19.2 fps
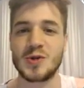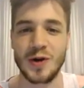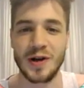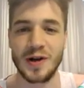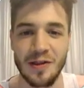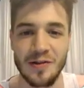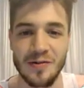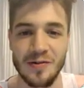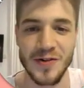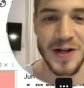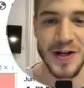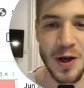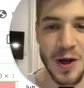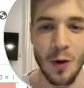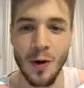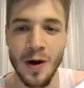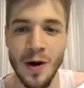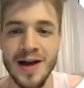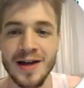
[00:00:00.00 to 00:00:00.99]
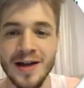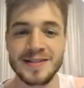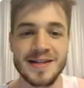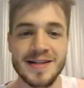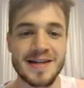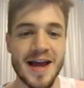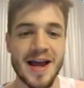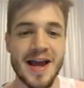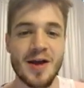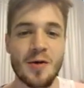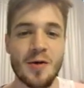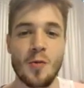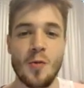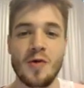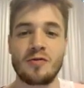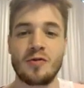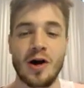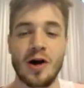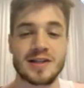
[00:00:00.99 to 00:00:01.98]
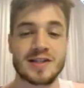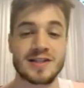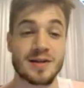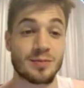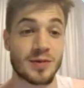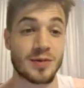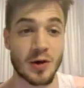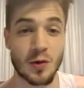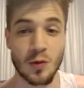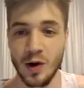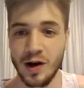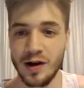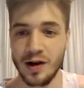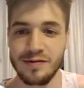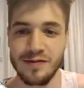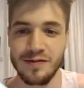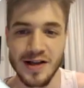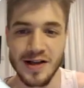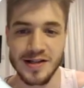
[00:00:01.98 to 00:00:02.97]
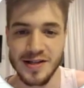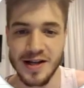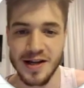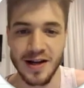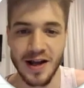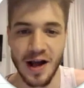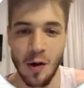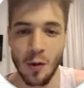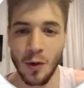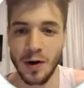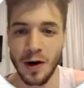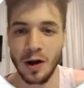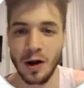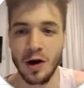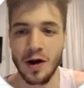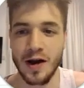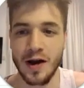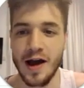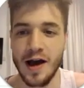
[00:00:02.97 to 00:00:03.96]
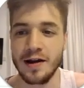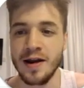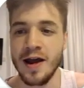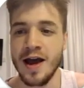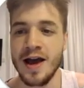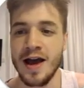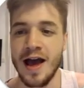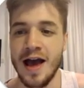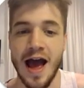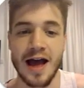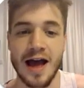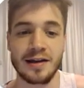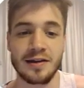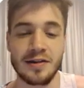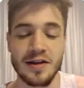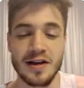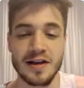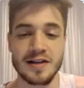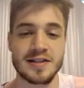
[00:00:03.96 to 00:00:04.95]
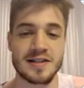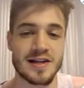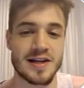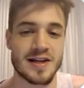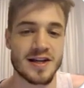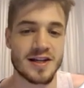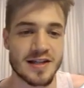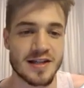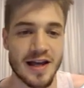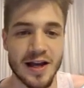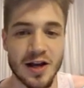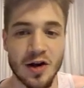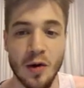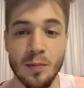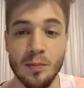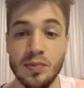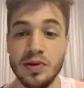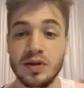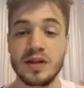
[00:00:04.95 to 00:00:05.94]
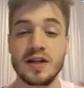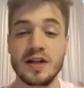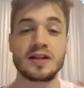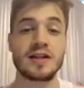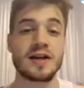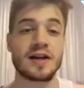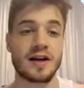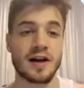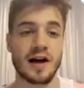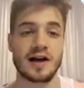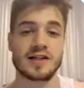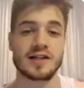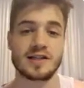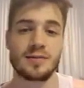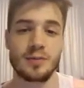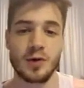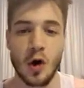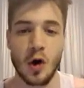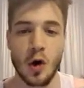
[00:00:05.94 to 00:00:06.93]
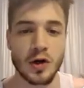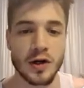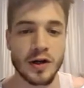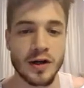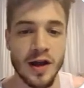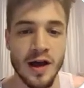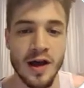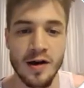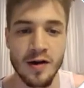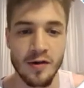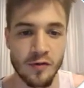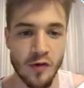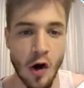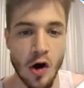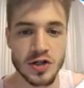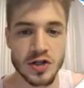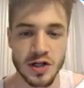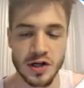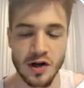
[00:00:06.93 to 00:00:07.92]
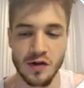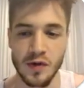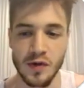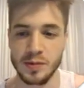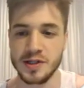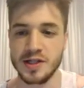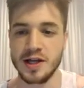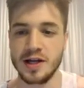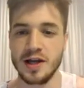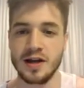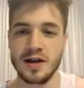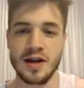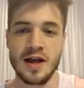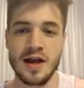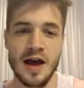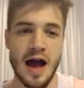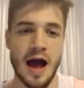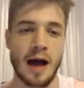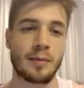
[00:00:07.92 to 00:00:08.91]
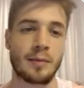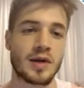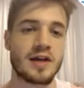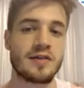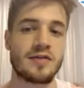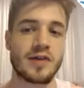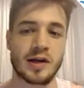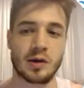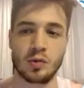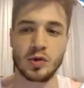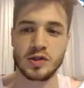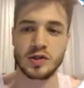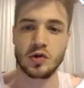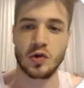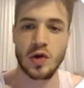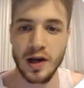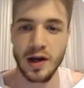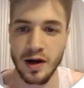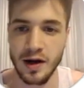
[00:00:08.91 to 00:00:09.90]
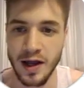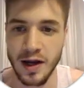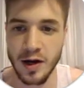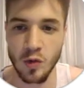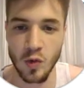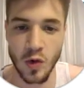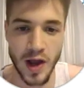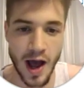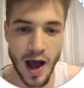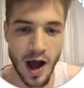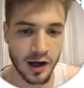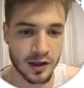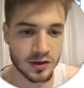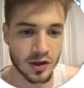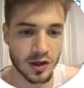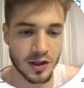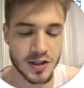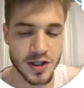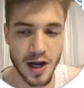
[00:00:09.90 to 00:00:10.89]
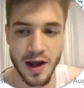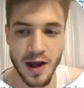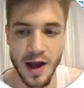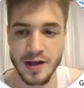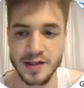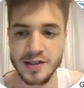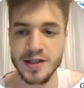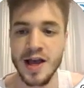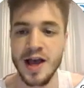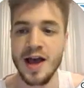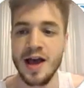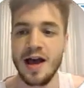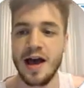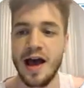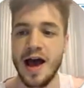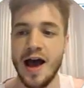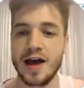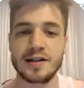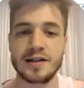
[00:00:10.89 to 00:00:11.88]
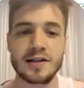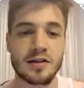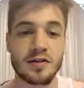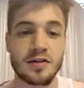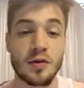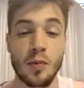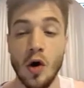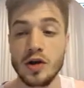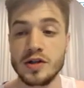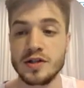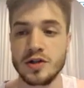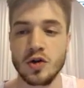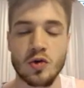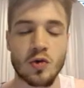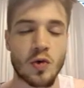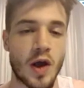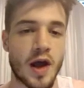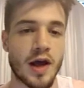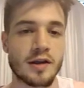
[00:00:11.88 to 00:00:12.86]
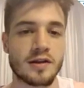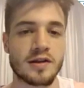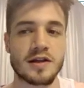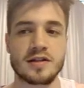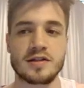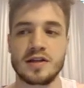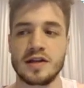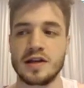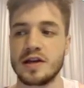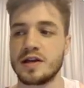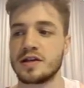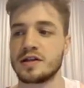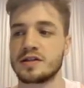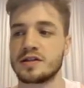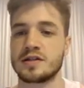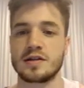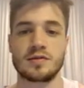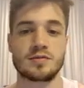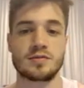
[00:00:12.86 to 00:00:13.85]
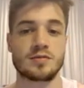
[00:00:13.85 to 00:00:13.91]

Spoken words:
another video. Today we've got something really fascinating I want to look at, and this is a completely custom coded version of Obsidian. I believe it was created in React.js, and the person who created this is,